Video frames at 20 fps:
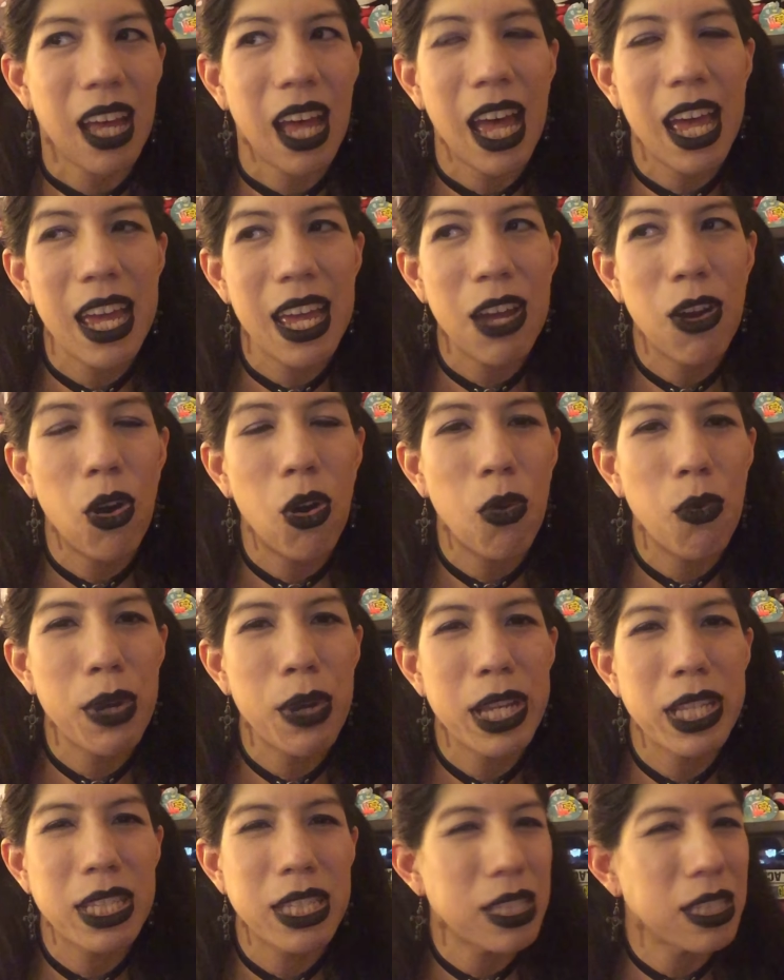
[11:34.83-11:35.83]
I
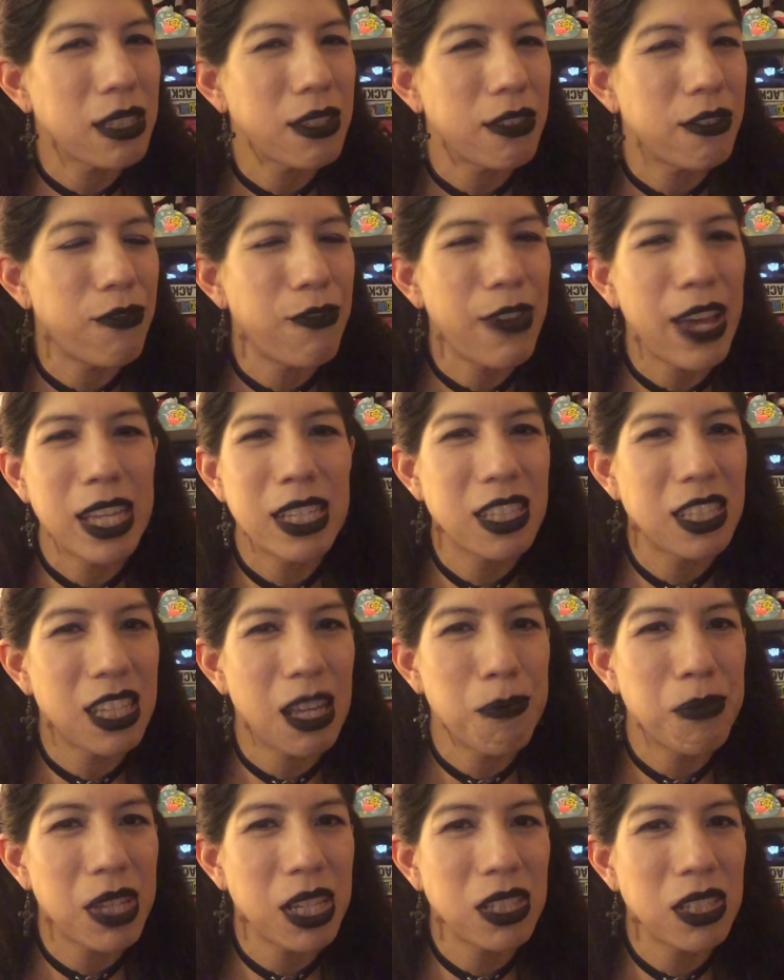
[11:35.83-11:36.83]
always find
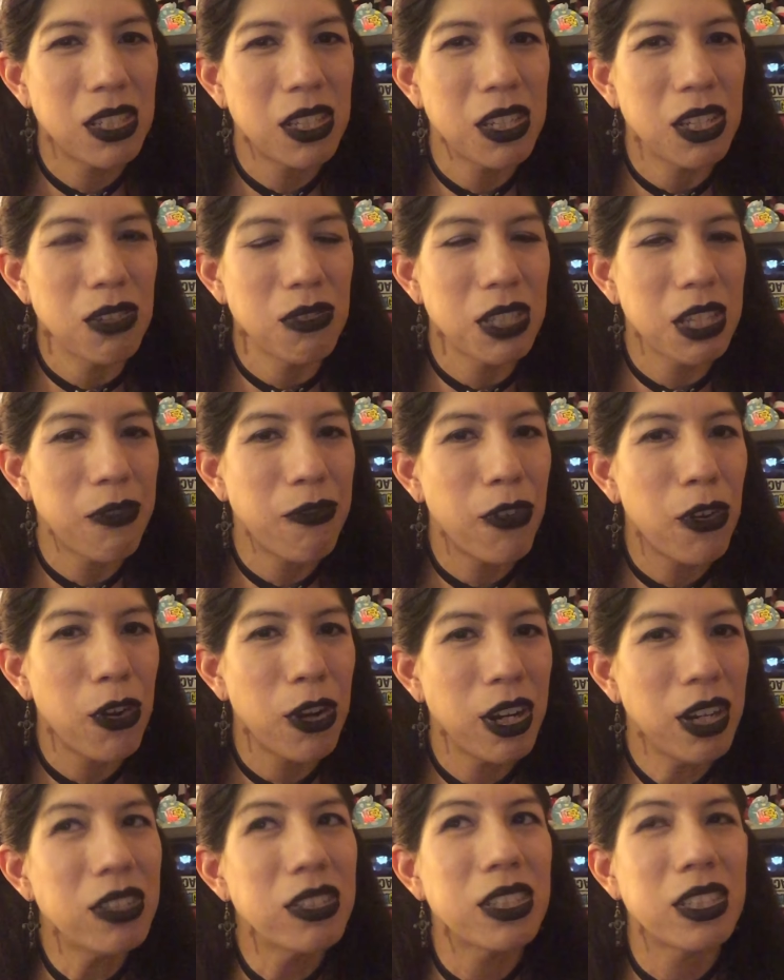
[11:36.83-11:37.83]
something to use it
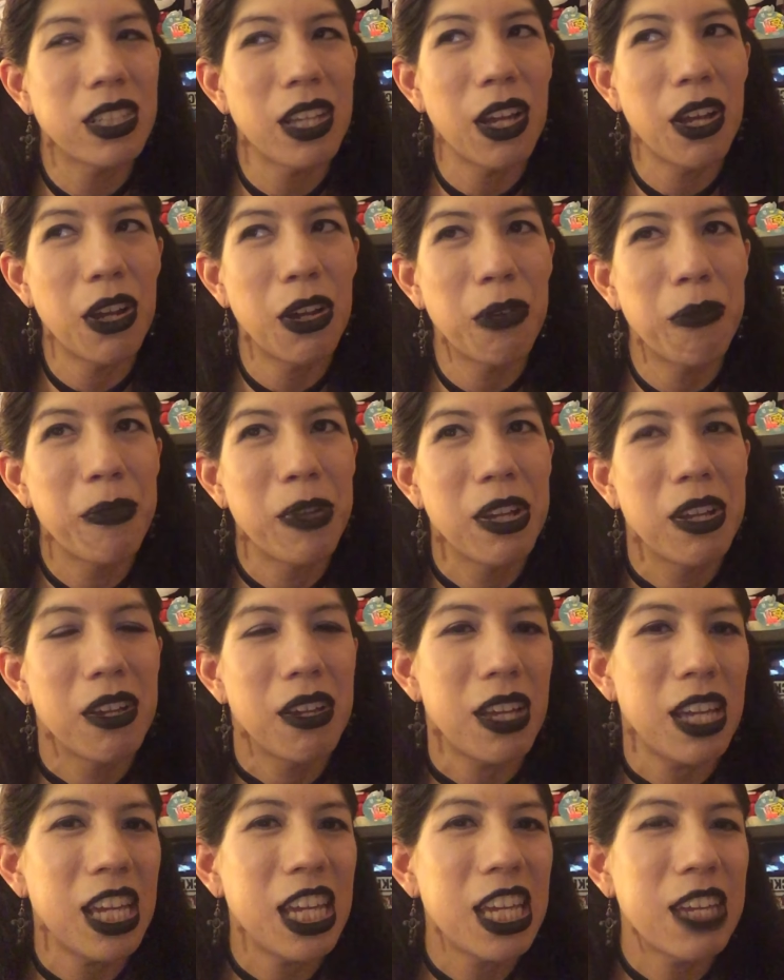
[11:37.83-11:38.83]
for. So
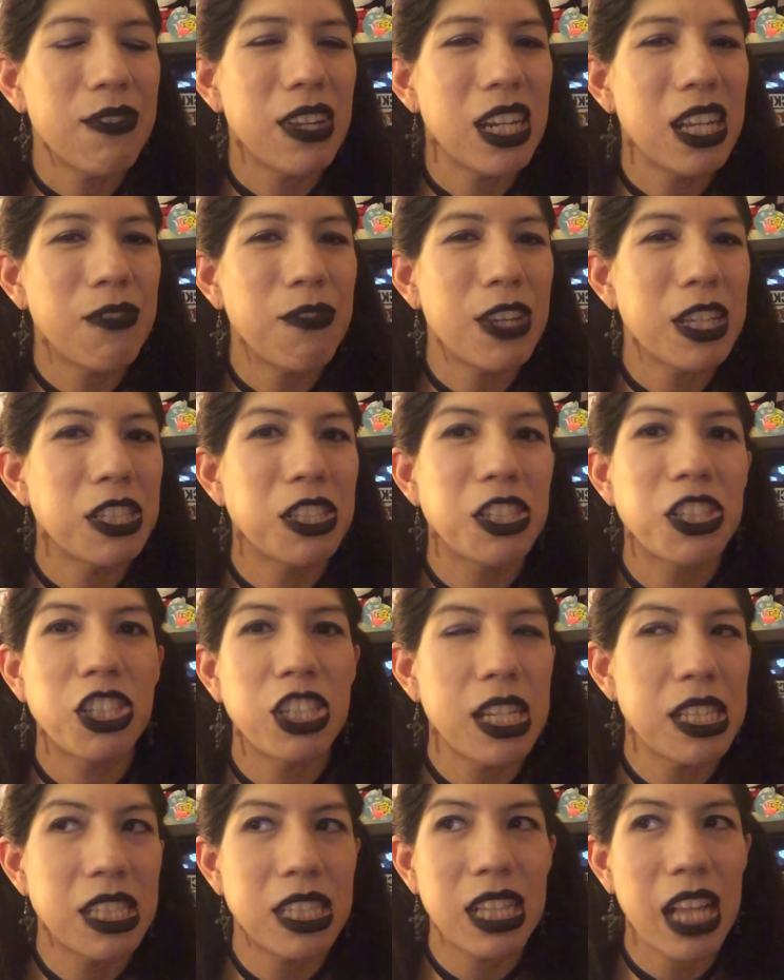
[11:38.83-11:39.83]
even if it's
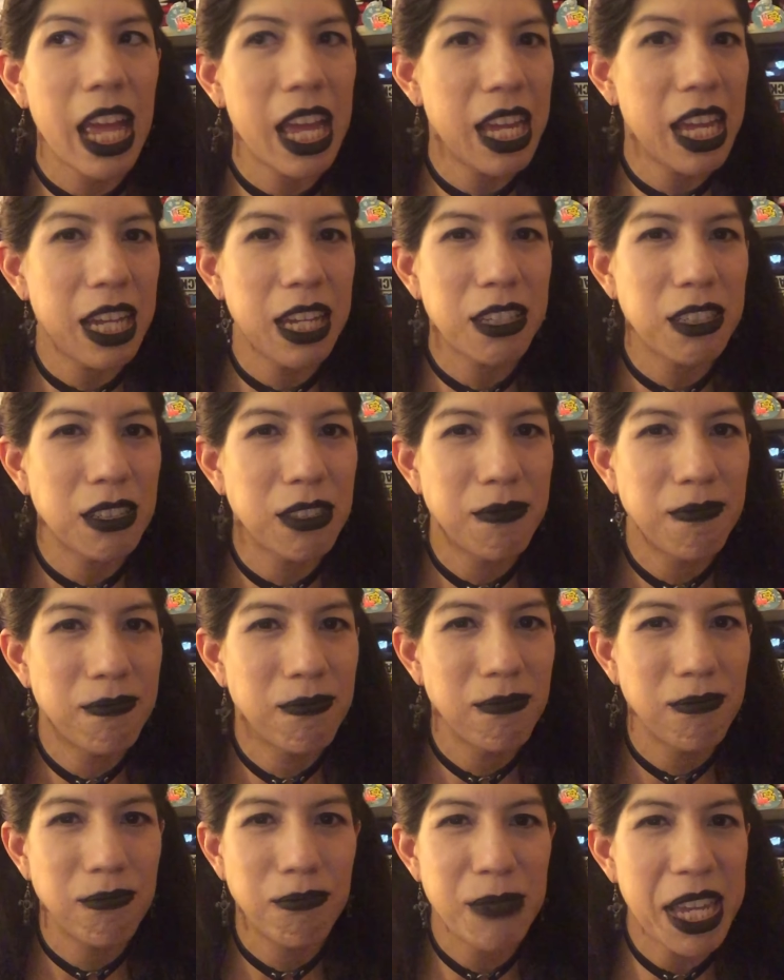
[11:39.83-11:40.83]
just like
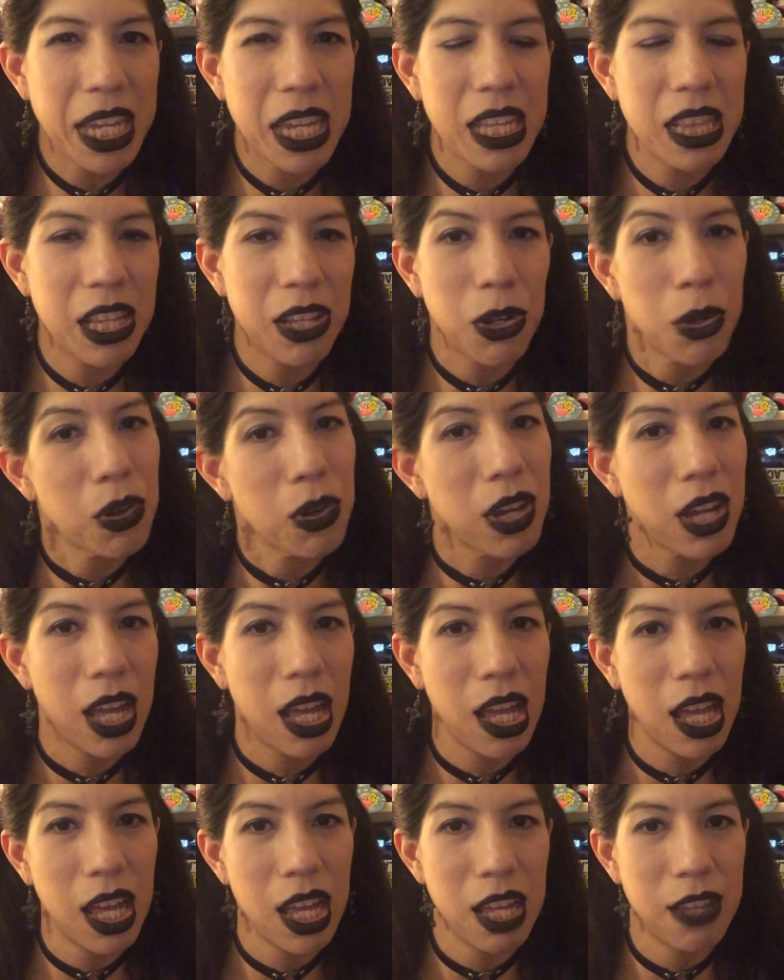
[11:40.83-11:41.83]
making little
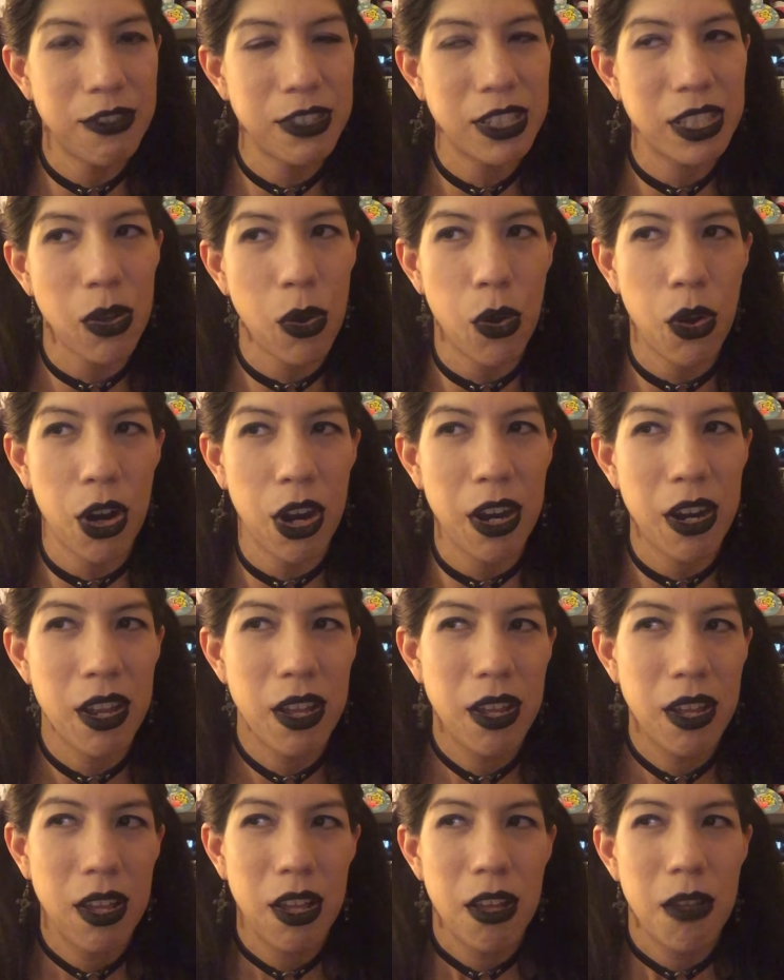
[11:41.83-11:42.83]
cuffs or
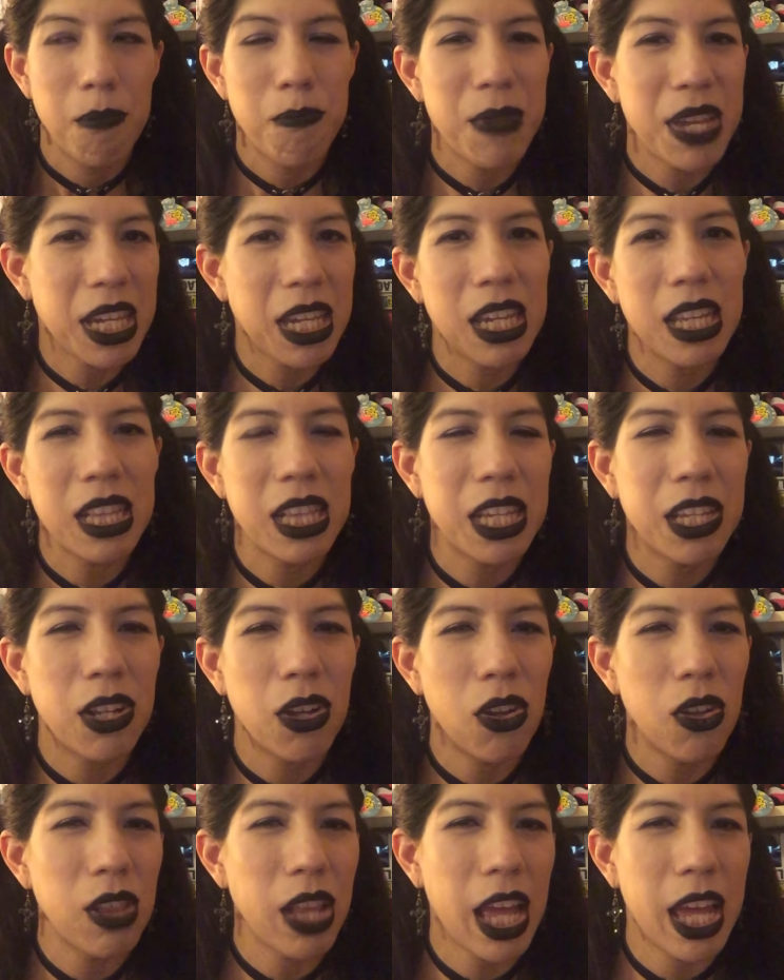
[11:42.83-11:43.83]
making
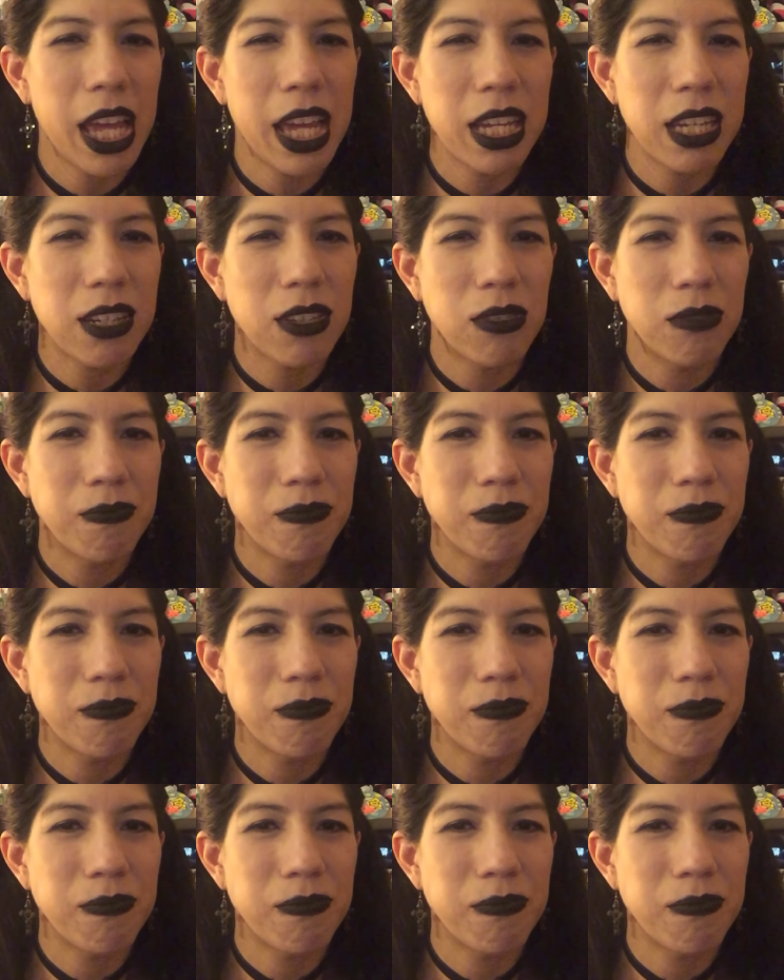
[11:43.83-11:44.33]
little like